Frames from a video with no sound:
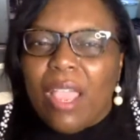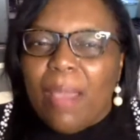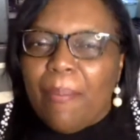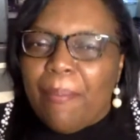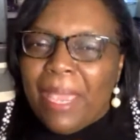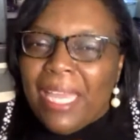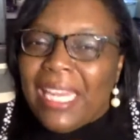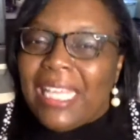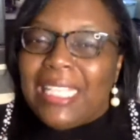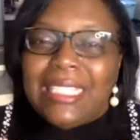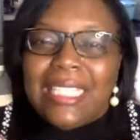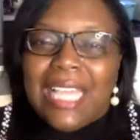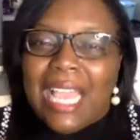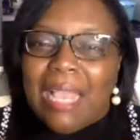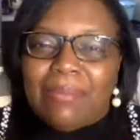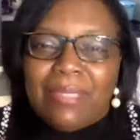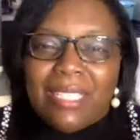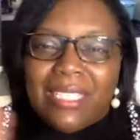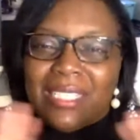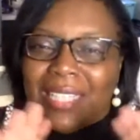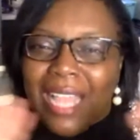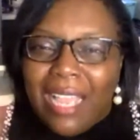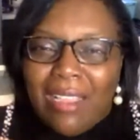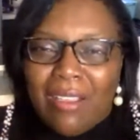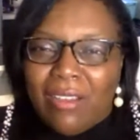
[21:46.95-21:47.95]
Many times
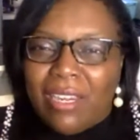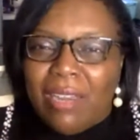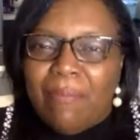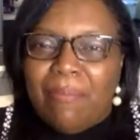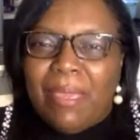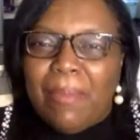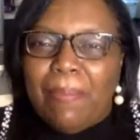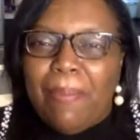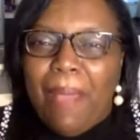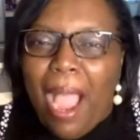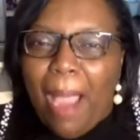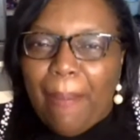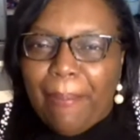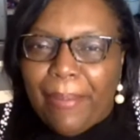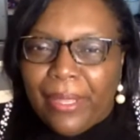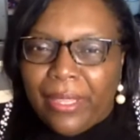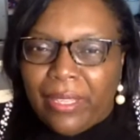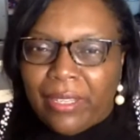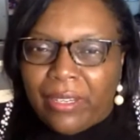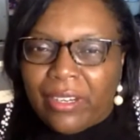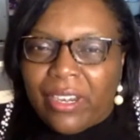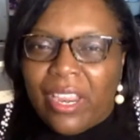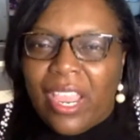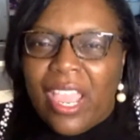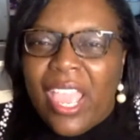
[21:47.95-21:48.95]
it's not going to be
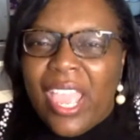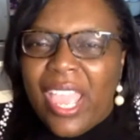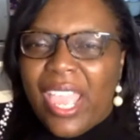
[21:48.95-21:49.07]
popular.